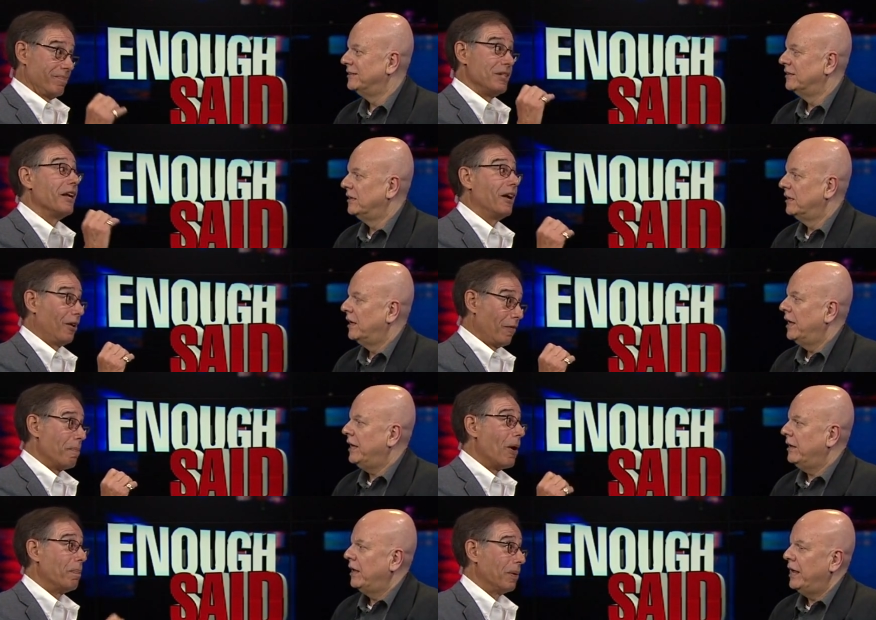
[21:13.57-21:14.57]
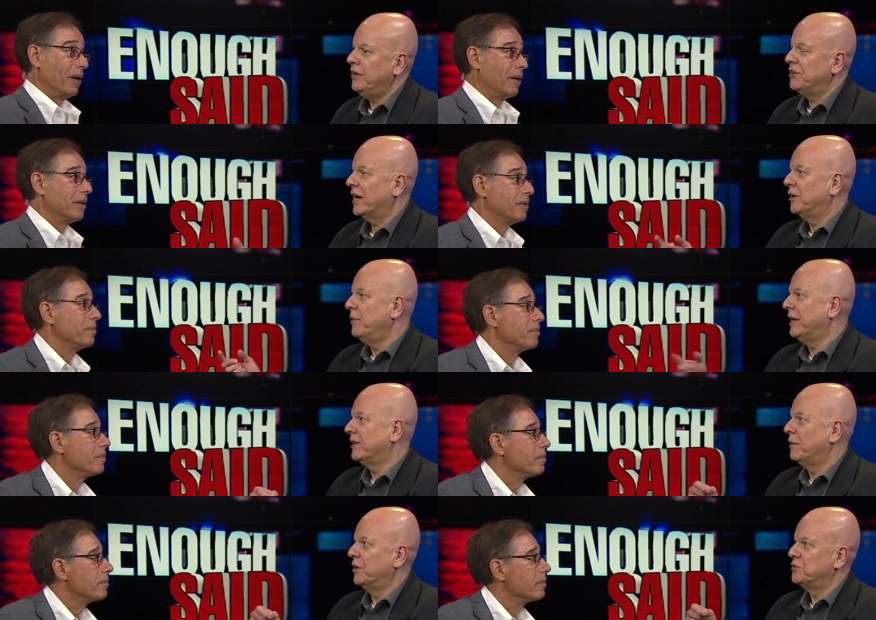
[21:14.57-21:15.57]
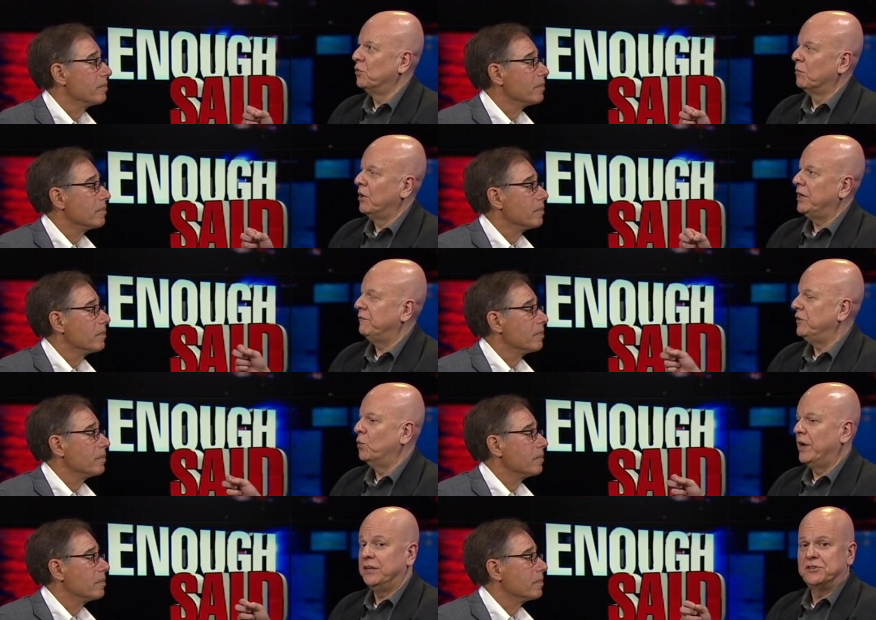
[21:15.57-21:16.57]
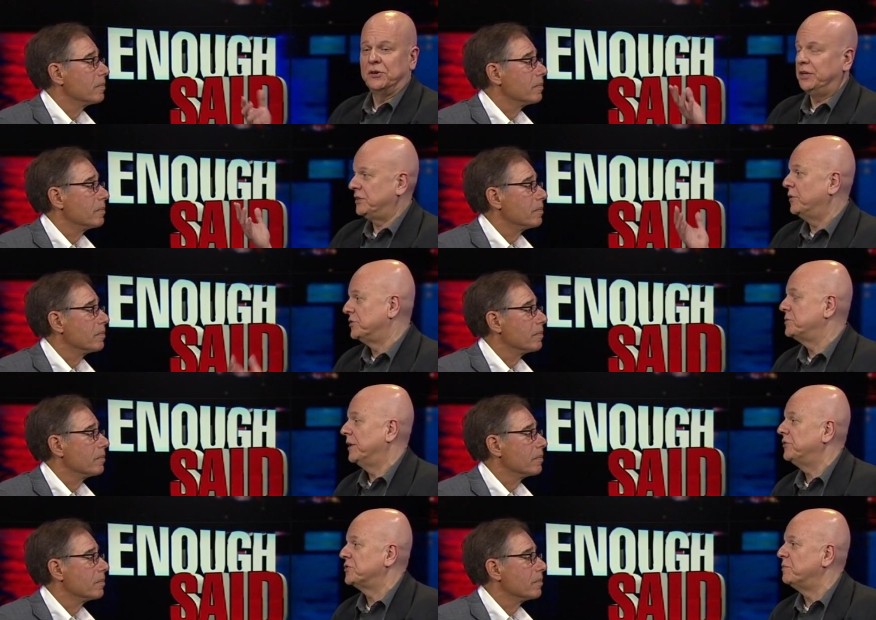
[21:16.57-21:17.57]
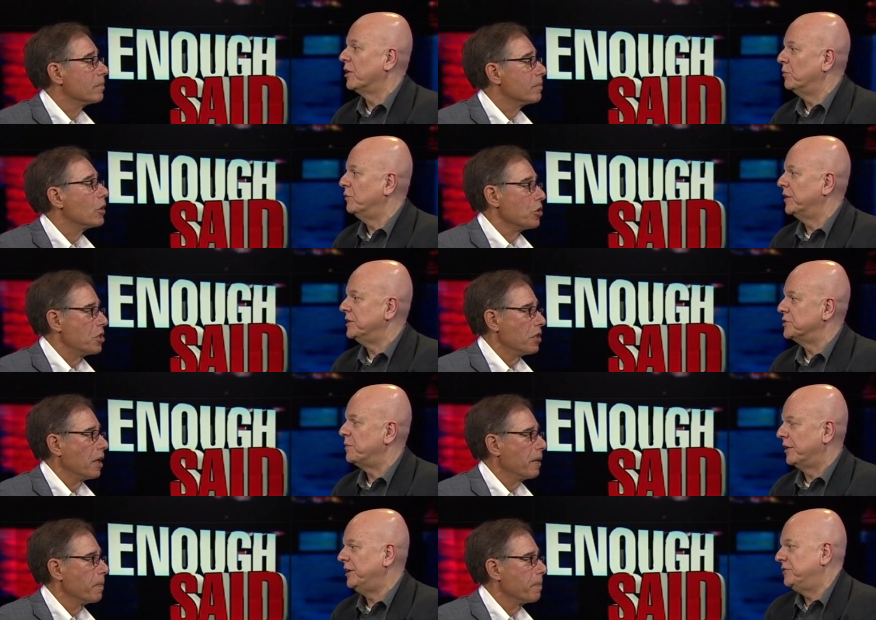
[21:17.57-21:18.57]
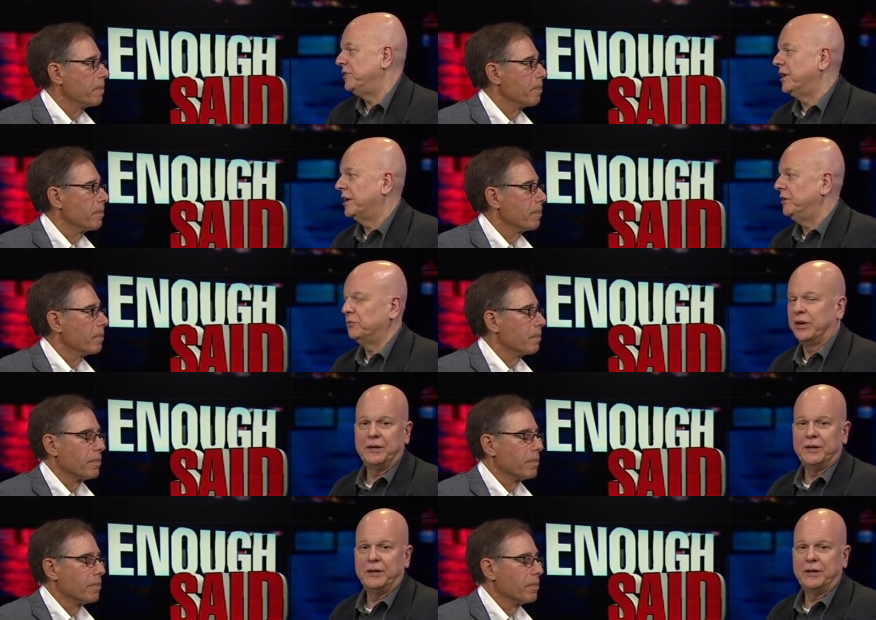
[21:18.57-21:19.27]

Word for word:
Speaker 1: he's a hell of a ball player. He's not going to
Speaker 2: make that much more money if he waits, so it, it, was, a, it was a smart move Don't on his think? part. He's, mm. yeah, he's ready.